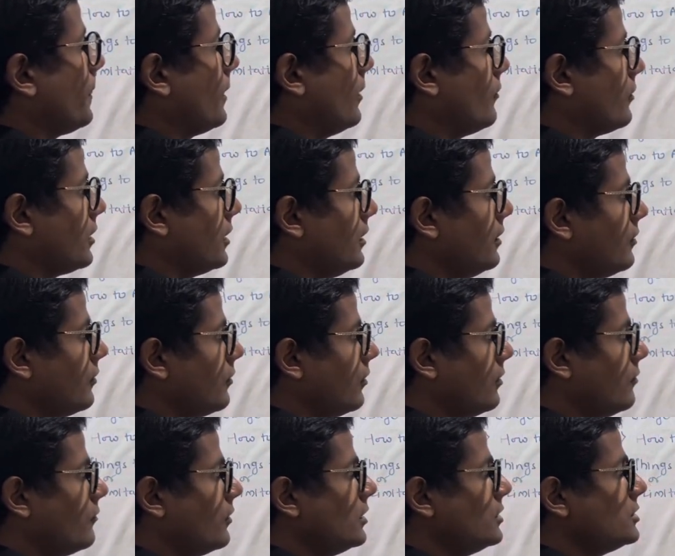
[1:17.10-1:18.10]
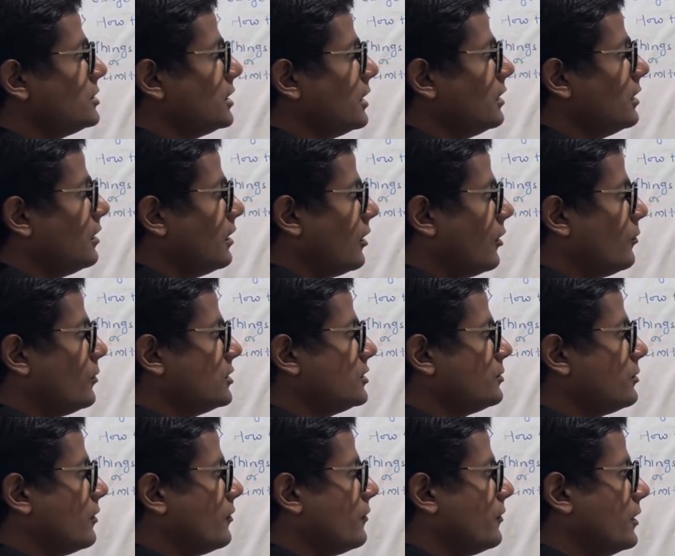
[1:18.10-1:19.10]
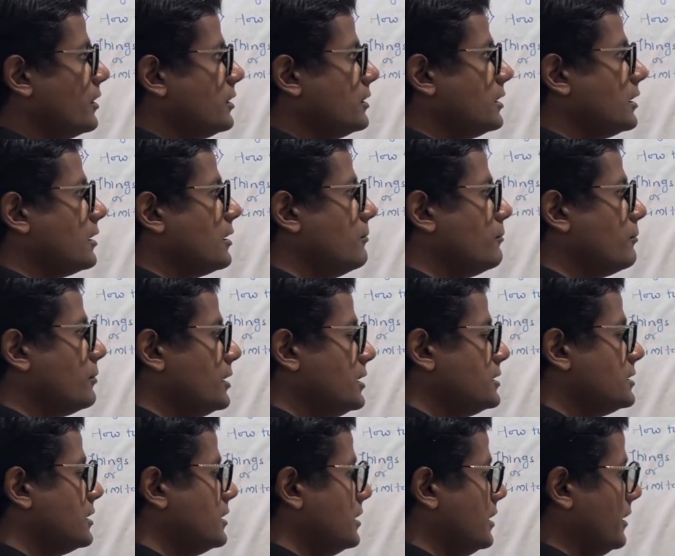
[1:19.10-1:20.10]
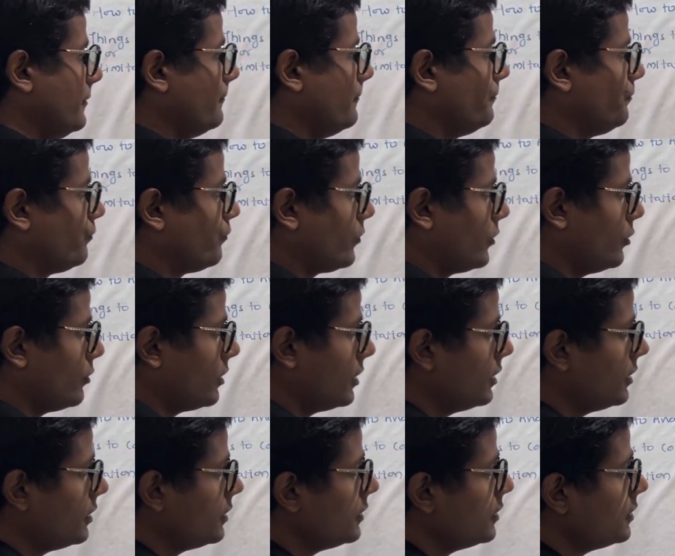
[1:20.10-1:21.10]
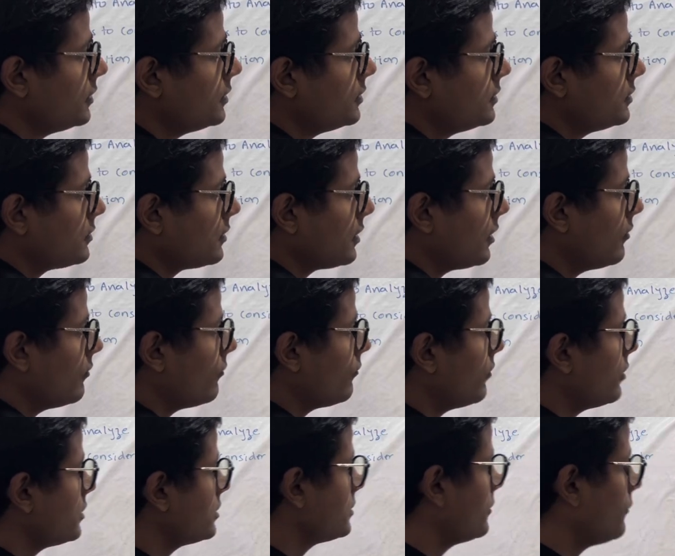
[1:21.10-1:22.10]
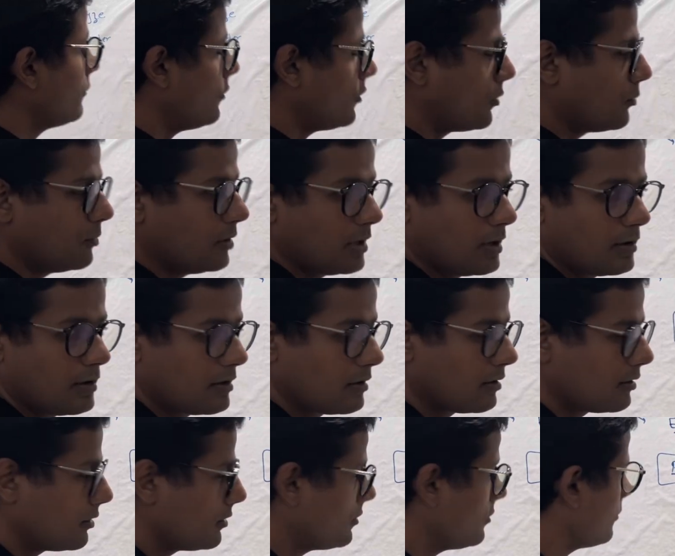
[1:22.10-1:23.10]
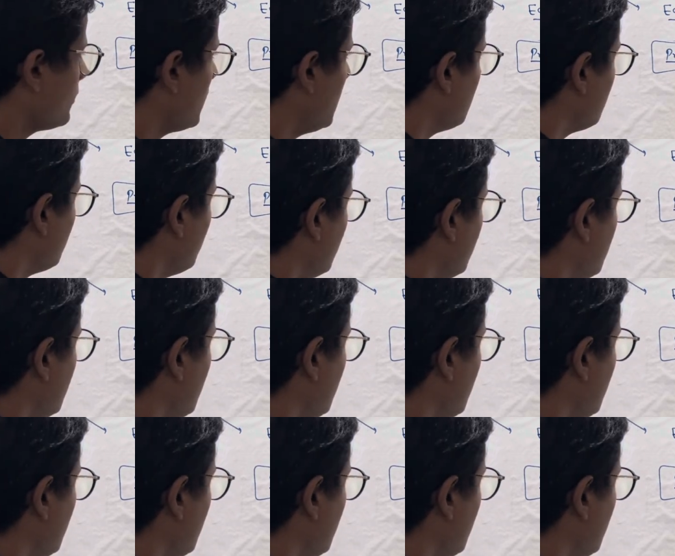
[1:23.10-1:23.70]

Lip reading: Okay, on one share, how much profit the company is earning. Okay, now what's the formula to calculate